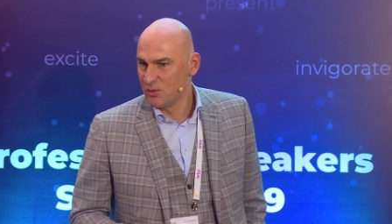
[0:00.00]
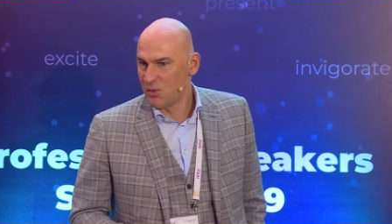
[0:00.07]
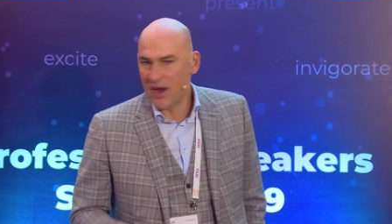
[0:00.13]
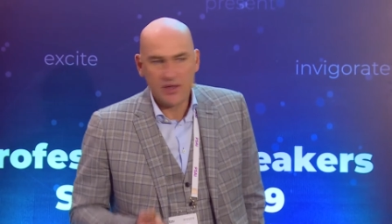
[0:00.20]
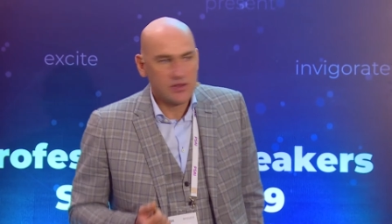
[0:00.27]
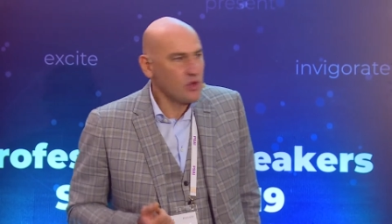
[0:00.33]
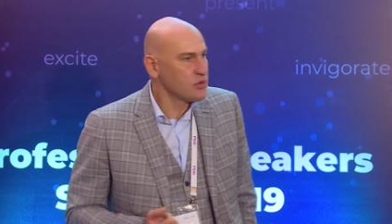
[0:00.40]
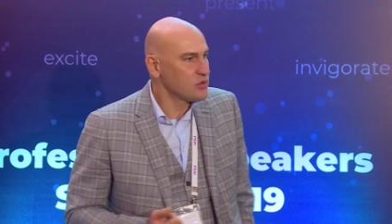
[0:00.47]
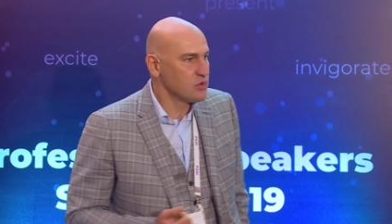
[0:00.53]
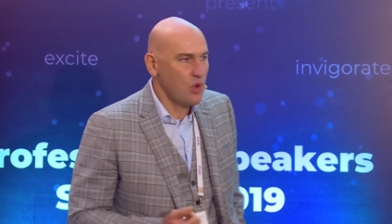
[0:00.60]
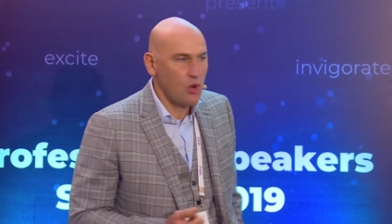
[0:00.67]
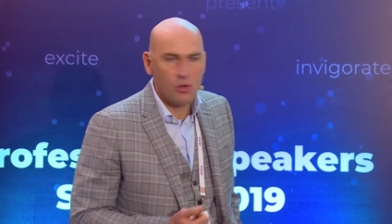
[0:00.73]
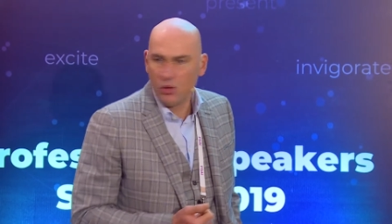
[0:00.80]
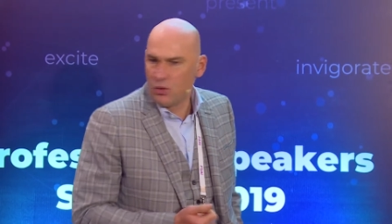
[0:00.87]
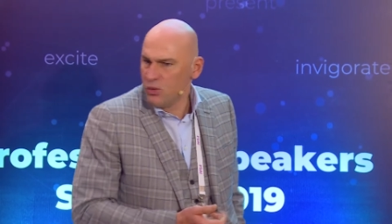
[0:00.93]
Why, well, I don't
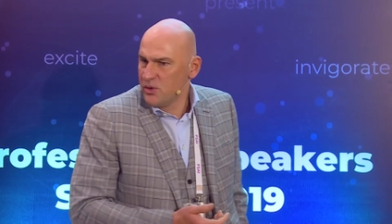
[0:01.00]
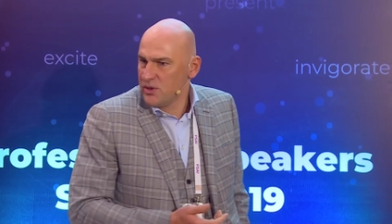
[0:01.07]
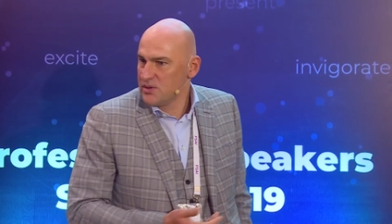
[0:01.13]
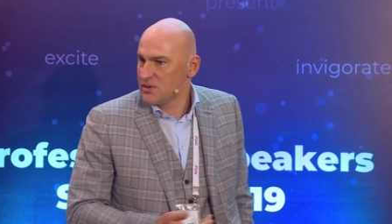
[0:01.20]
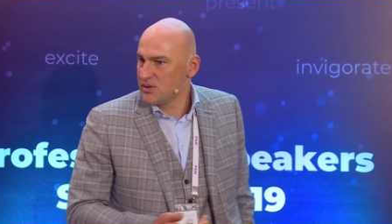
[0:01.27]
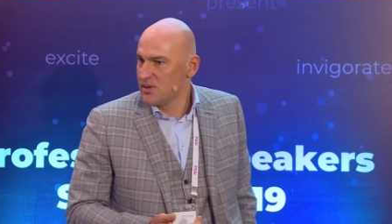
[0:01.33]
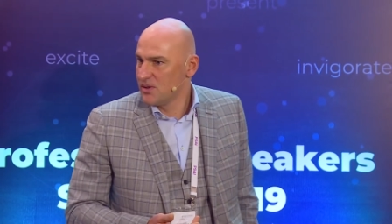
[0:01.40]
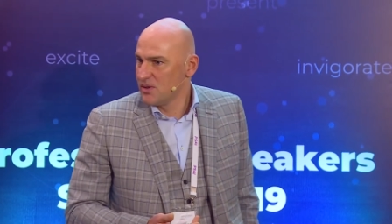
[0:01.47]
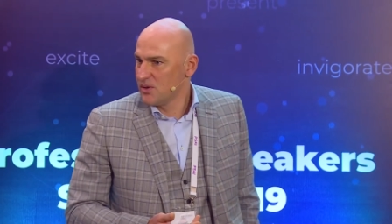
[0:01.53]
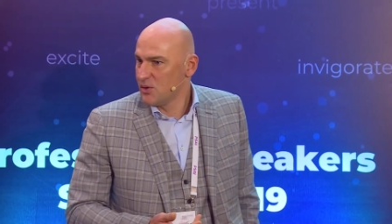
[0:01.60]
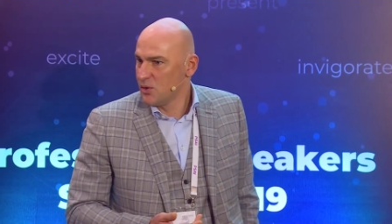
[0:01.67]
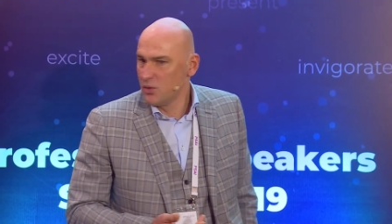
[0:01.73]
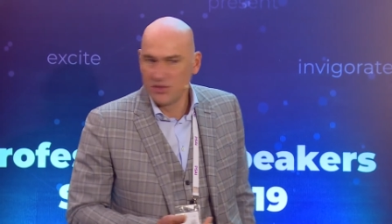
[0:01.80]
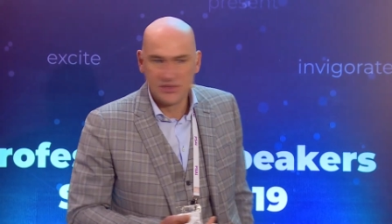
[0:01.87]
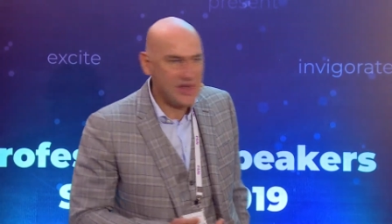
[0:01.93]
know who is,
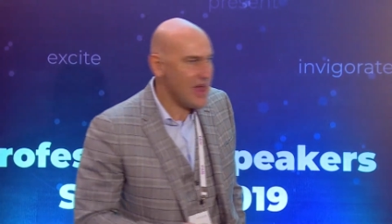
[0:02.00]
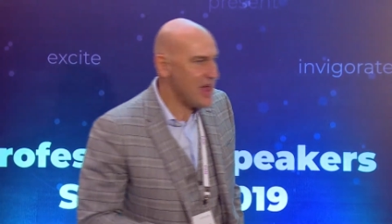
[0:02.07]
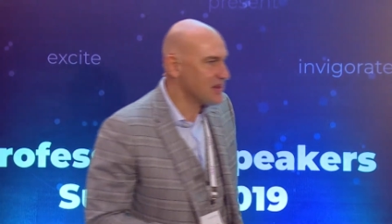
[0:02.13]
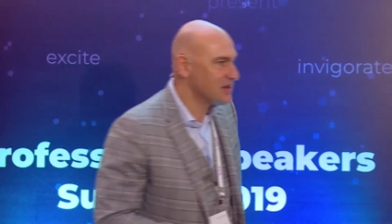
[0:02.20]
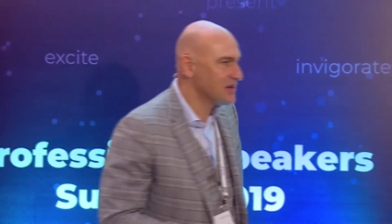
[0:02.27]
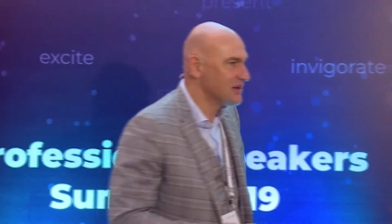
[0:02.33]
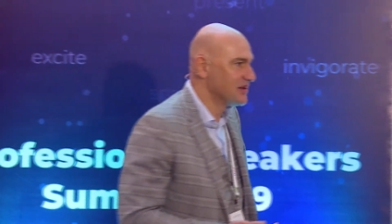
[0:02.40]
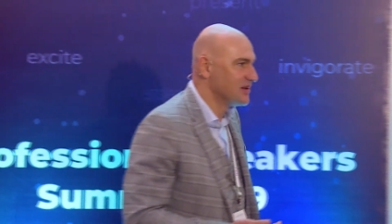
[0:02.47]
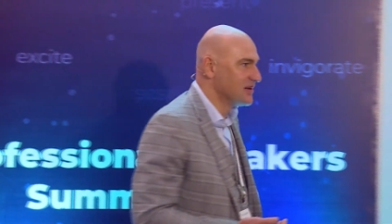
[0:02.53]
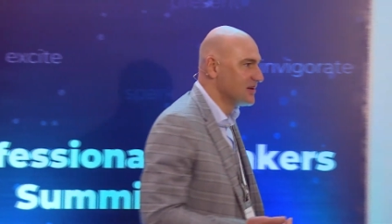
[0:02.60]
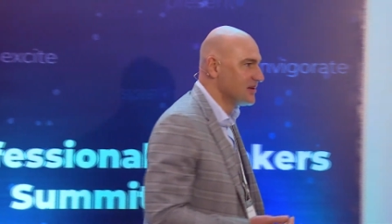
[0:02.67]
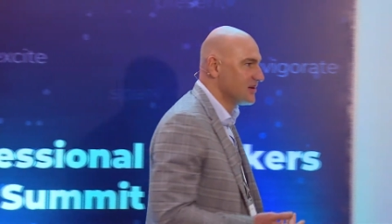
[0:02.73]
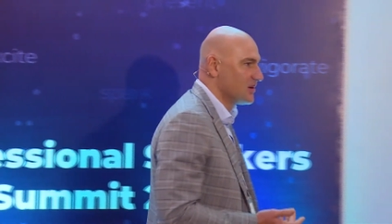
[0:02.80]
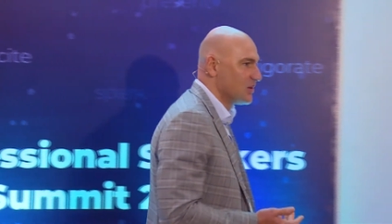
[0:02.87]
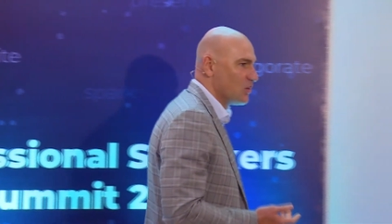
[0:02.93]
who is that.
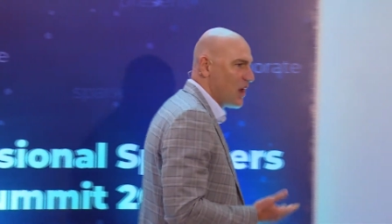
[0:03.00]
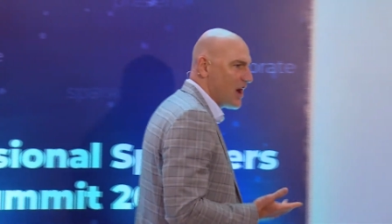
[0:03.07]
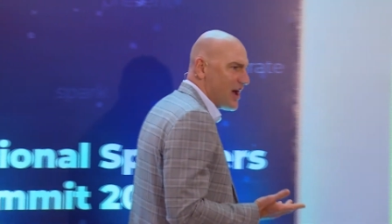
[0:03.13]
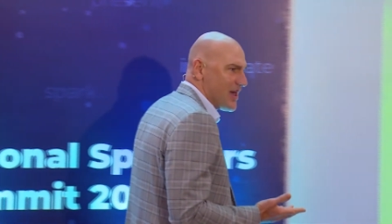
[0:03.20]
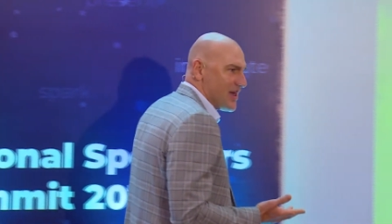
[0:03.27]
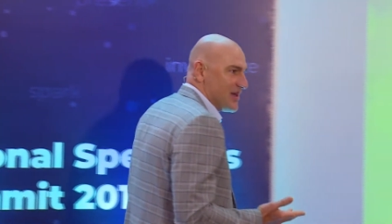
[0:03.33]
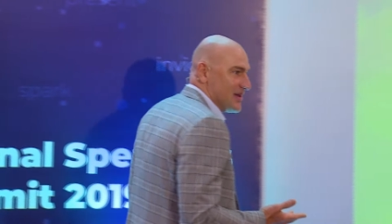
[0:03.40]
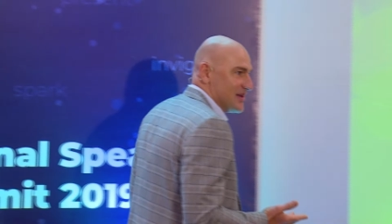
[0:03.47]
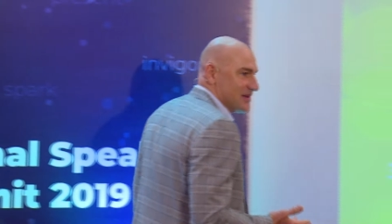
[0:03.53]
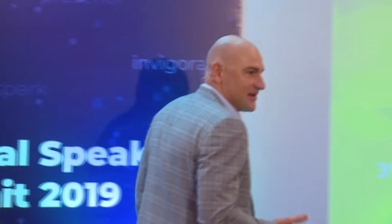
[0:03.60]
Why?